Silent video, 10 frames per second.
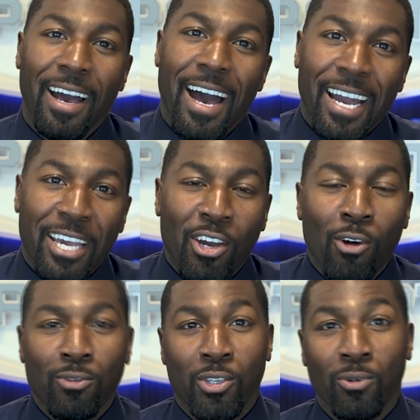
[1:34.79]
I can
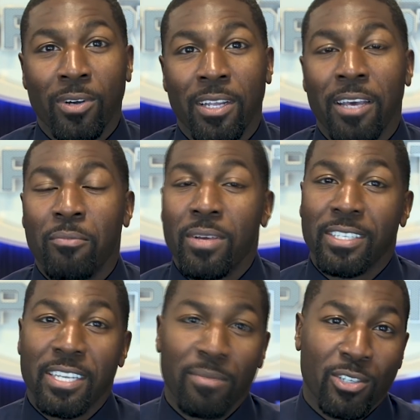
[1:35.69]
go to it. Ben
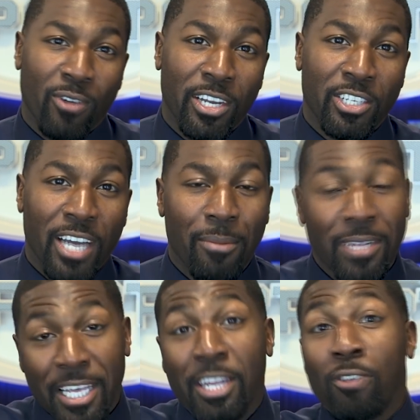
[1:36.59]
Simmons, great job.
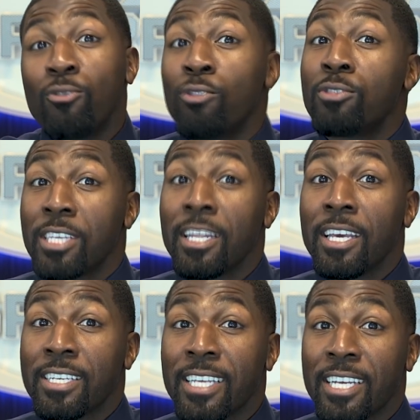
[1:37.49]
And then you see the
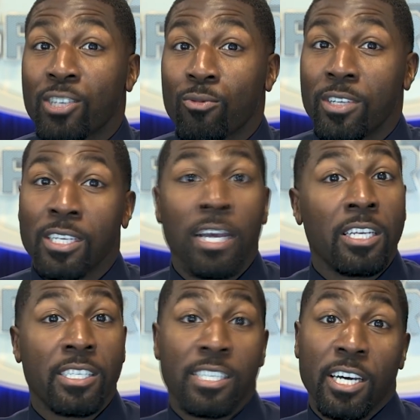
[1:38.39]
accessories,
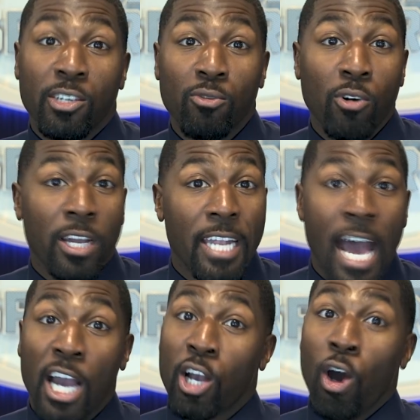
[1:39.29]
subtle,
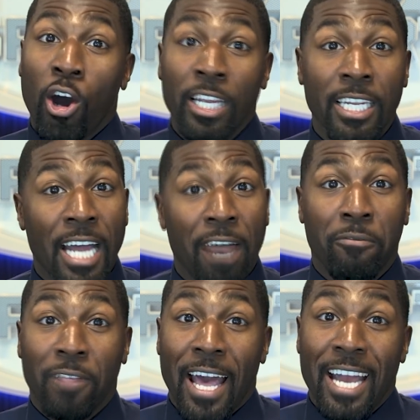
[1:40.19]
not gaudy, not
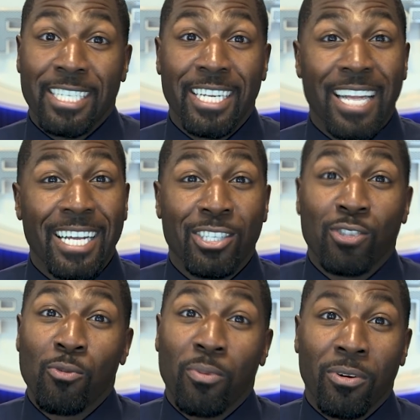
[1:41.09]
flashy, not
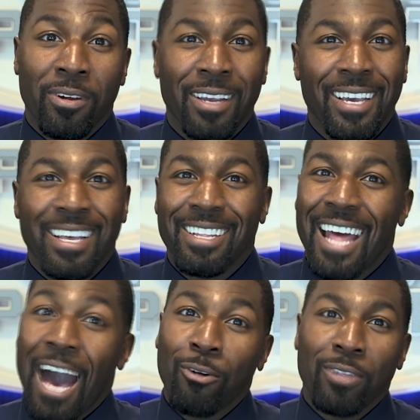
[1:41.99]
super
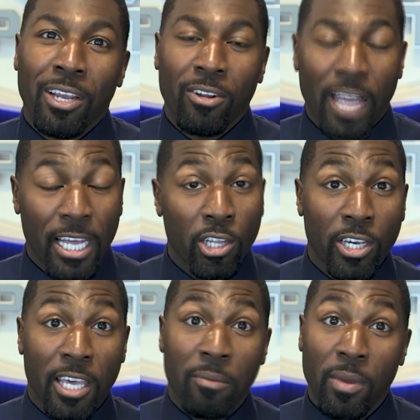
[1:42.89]
out there like,
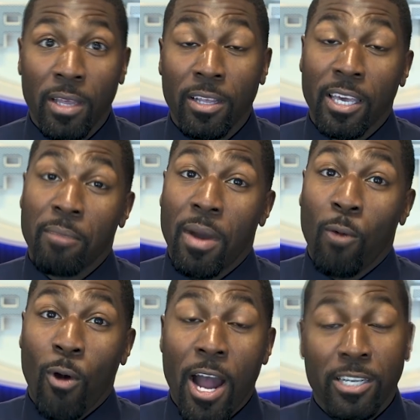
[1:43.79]
look at me, look at my
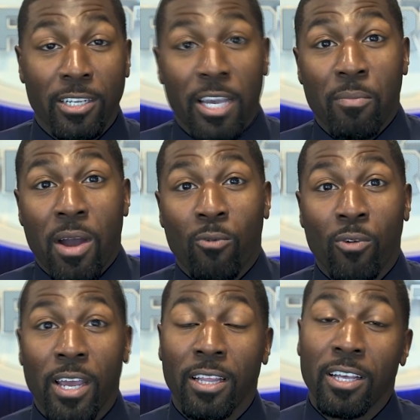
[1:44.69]
watch, look at my
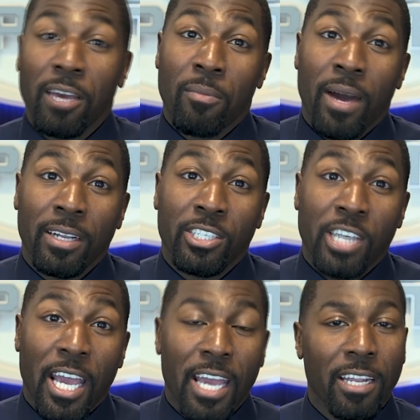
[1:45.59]
ring, look at my
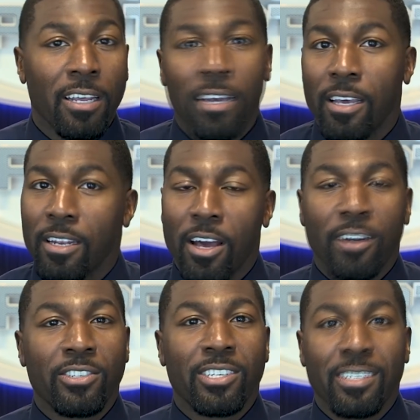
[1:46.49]
chain.
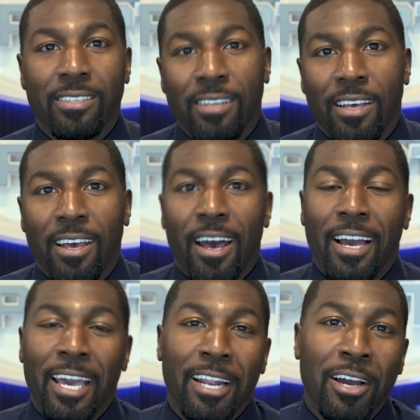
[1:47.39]
No, it's just,
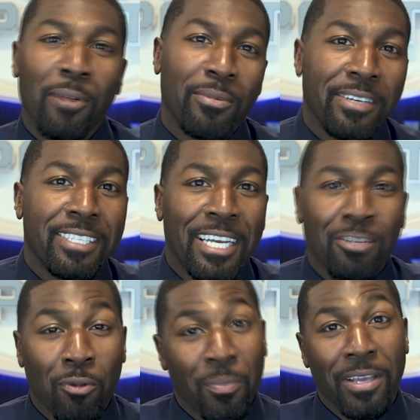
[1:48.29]
you got a couple
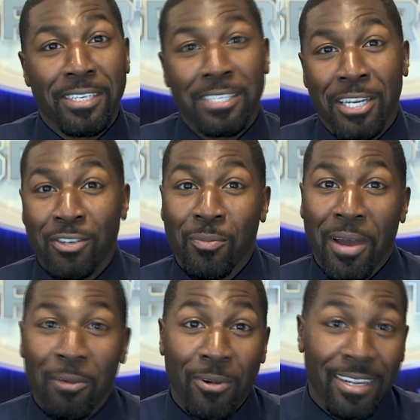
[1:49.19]
accessory pieces that you
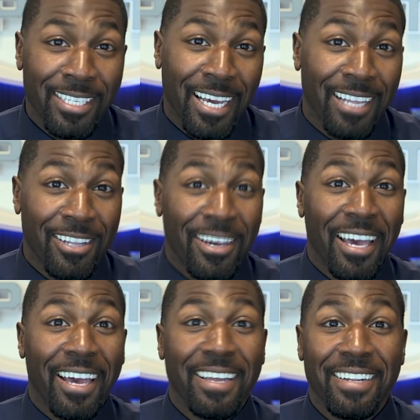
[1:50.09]
might want to take a look
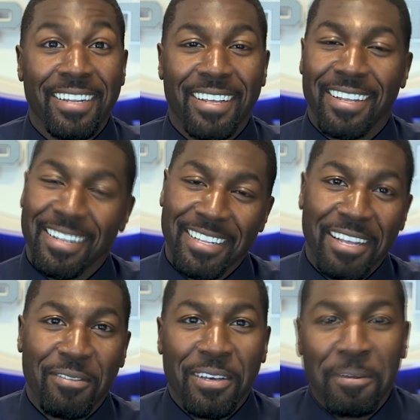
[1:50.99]
at.
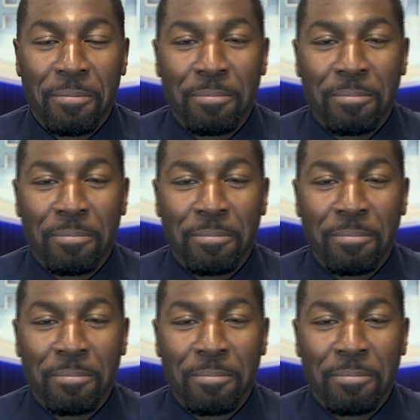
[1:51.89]
Love it.